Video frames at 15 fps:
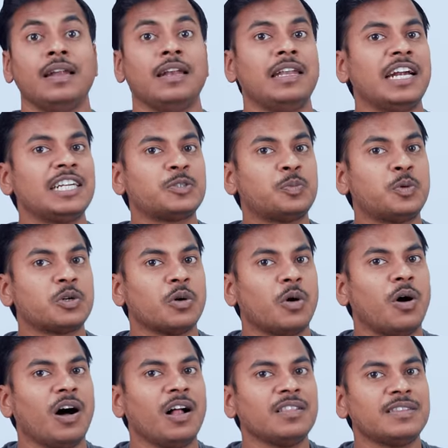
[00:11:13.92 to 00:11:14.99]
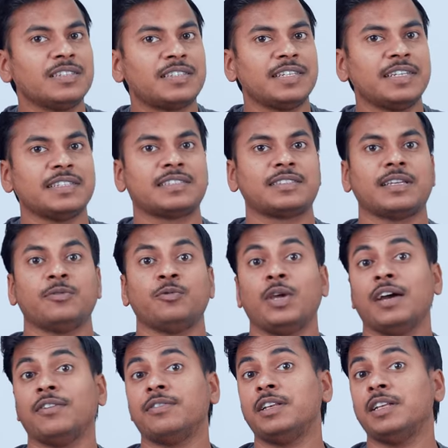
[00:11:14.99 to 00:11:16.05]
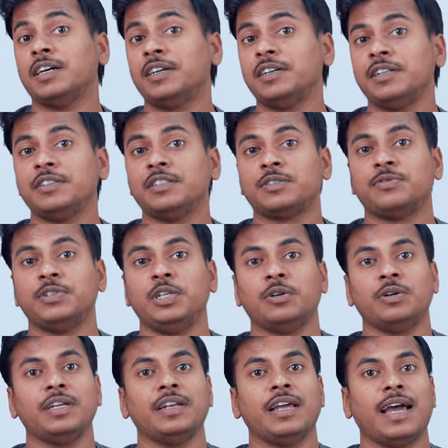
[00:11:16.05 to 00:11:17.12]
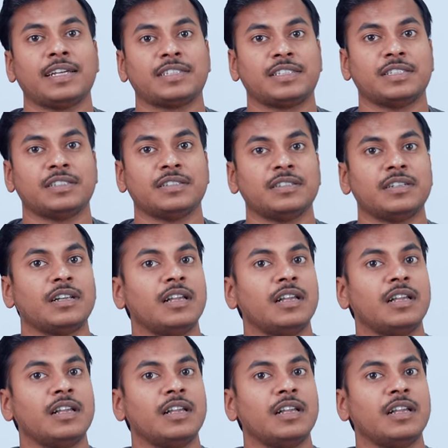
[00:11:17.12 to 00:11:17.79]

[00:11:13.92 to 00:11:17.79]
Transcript: Let's put all the things we have learnt in this video in action.